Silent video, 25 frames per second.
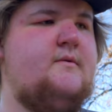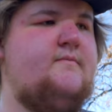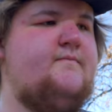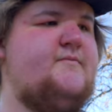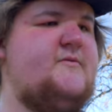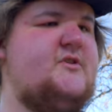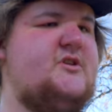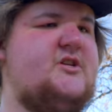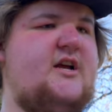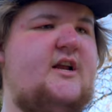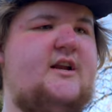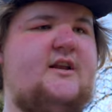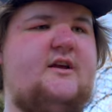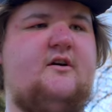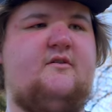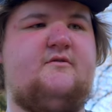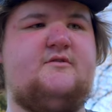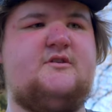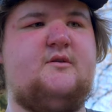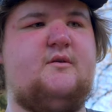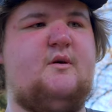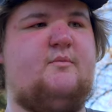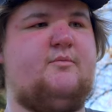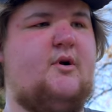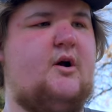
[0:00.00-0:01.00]
just kind of go over
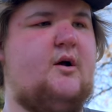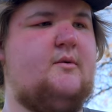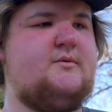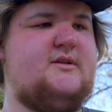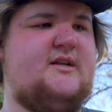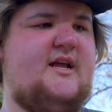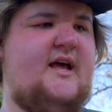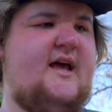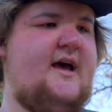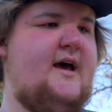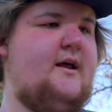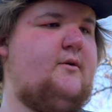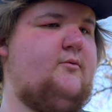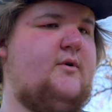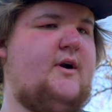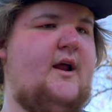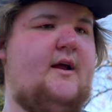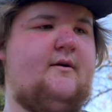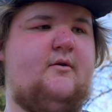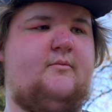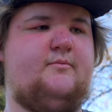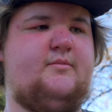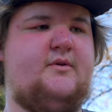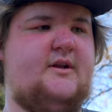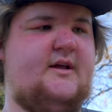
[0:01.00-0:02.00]
some of the problems it had, what I
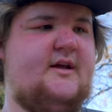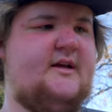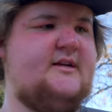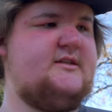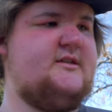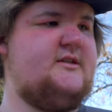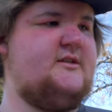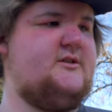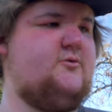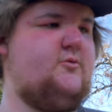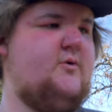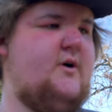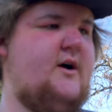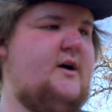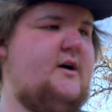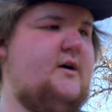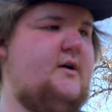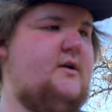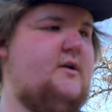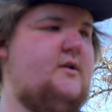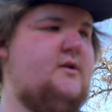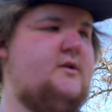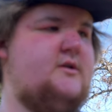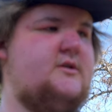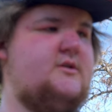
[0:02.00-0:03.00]
replaced as
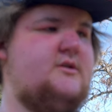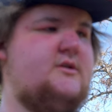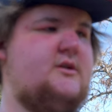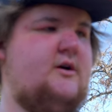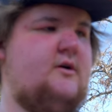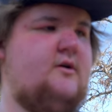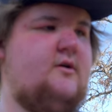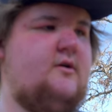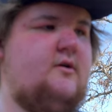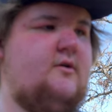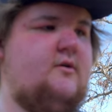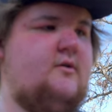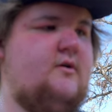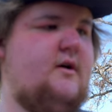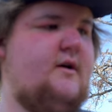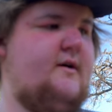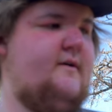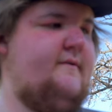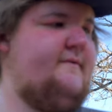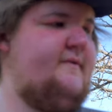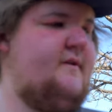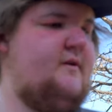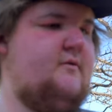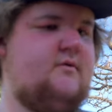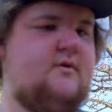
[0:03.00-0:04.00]
well. So
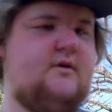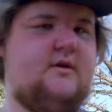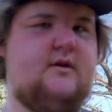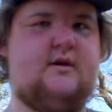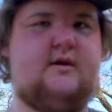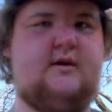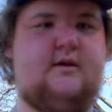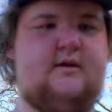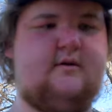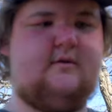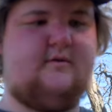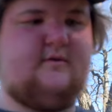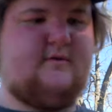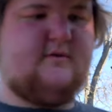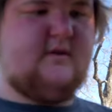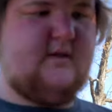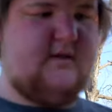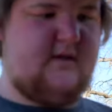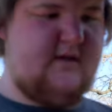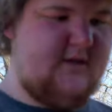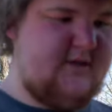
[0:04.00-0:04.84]
if you would get over to the